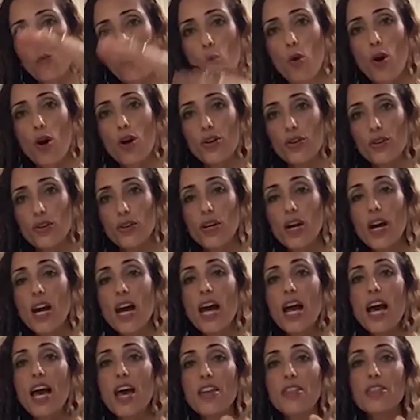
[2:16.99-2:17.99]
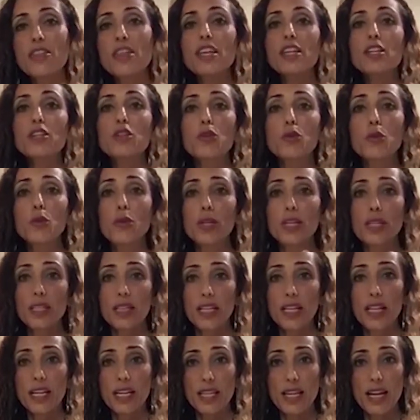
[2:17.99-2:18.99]
water, and then cook it
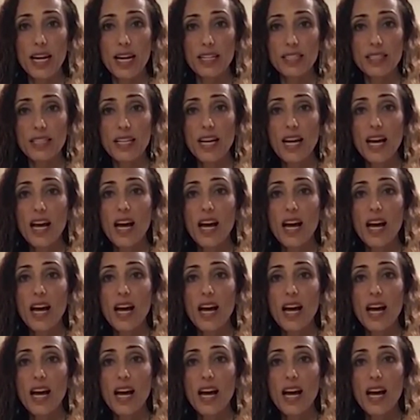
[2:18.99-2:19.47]
like that.